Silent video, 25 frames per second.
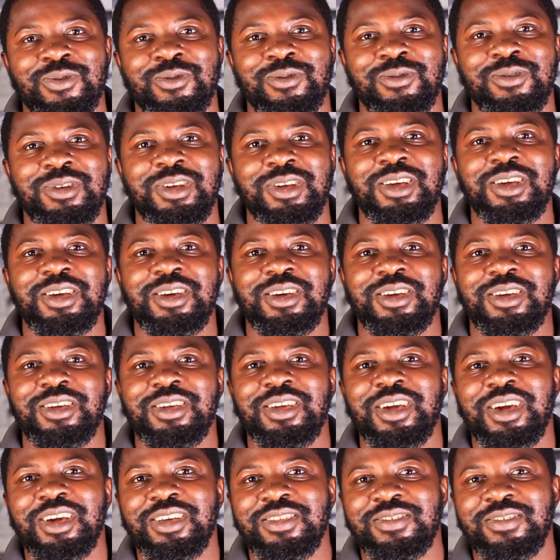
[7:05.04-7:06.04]
could
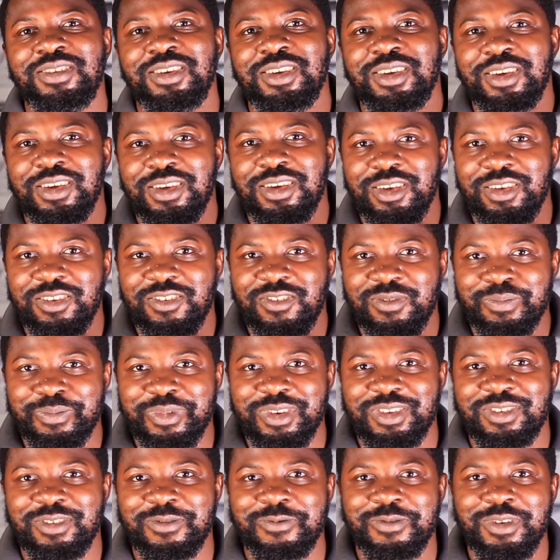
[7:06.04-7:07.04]
get a
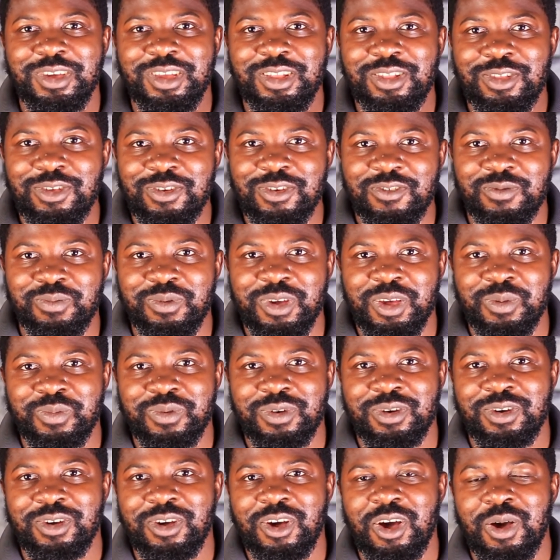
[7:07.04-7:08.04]
specific
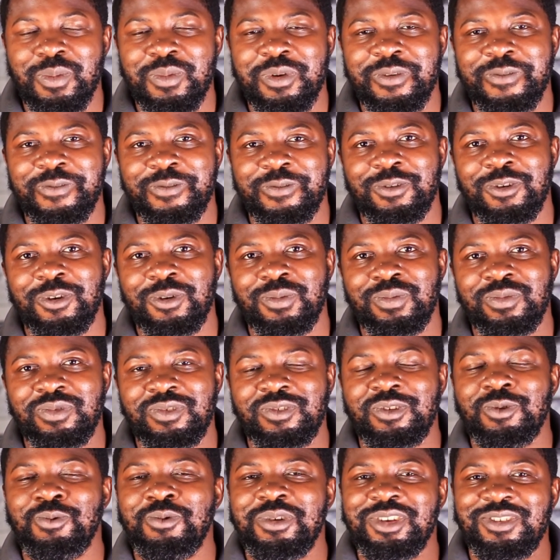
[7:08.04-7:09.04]
newspaper coming from
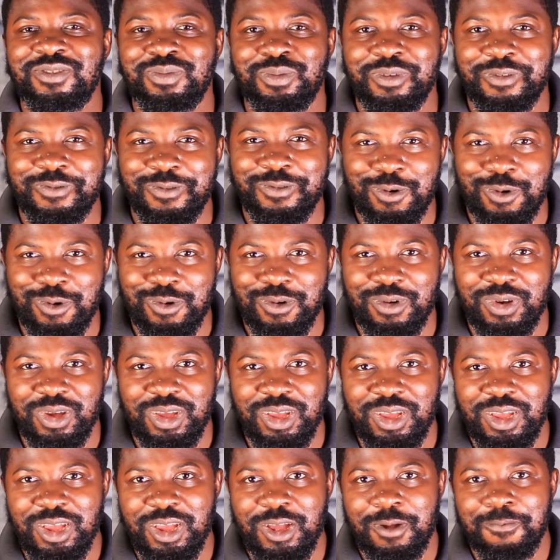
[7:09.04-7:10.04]
two weeks before.
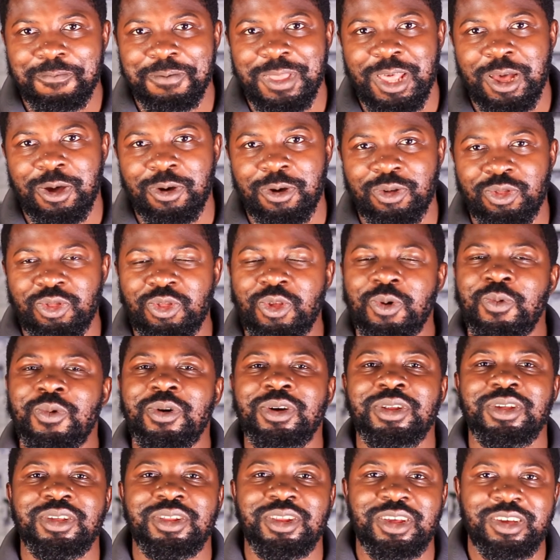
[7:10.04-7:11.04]
Now, no
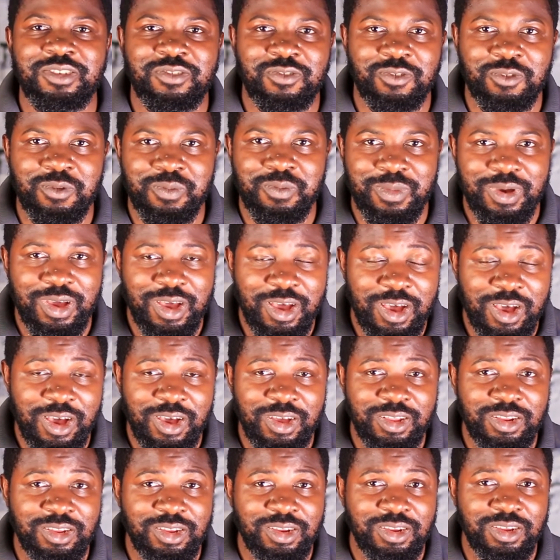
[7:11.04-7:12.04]
one in that room
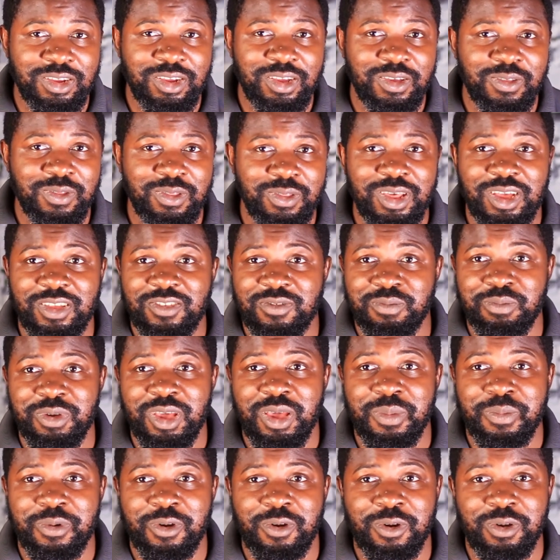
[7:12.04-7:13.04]
had that
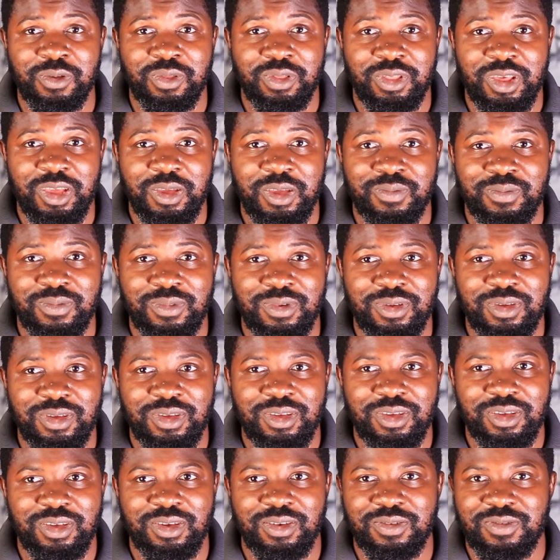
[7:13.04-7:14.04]
paper on them
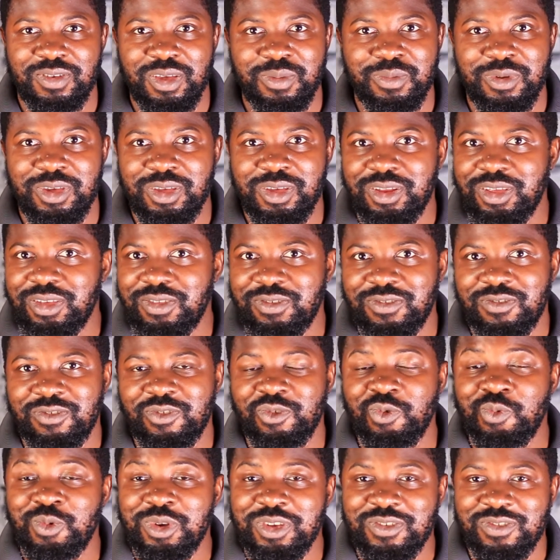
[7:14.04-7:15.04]
because I mean, it's
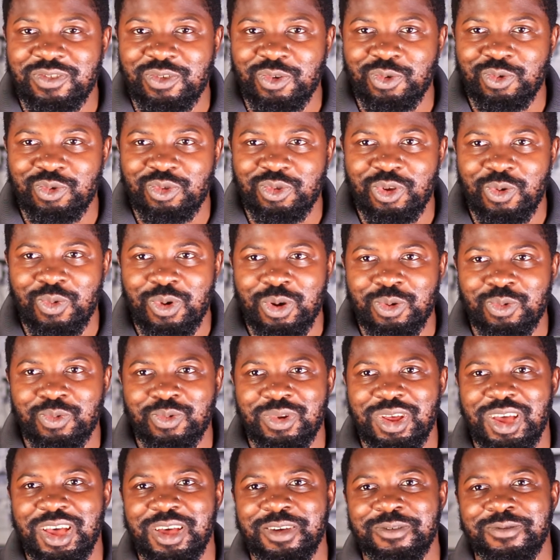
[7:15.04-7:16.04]
two weeks old. No one
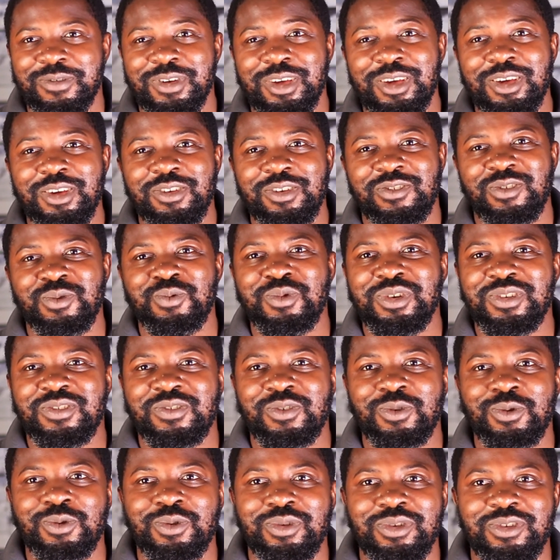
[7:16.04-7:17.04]
would have two
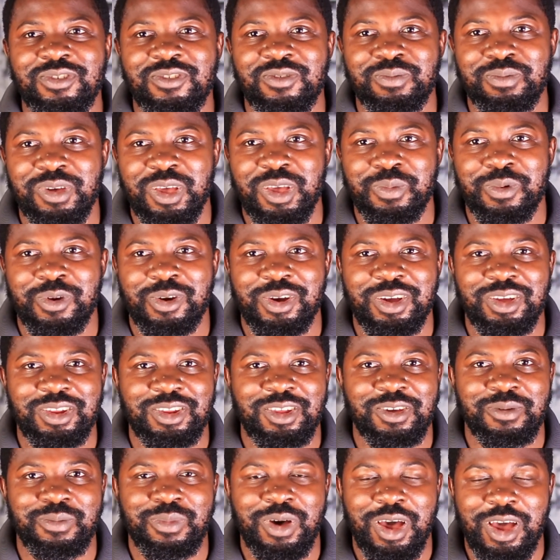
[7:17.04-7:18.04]
weeks old newspaper in
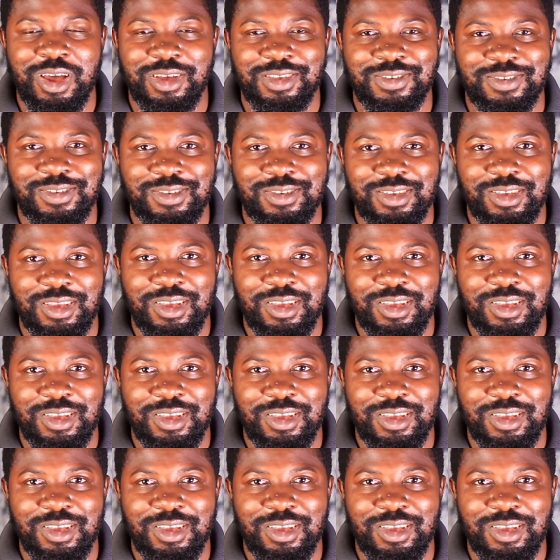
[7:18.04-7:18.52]
their bags.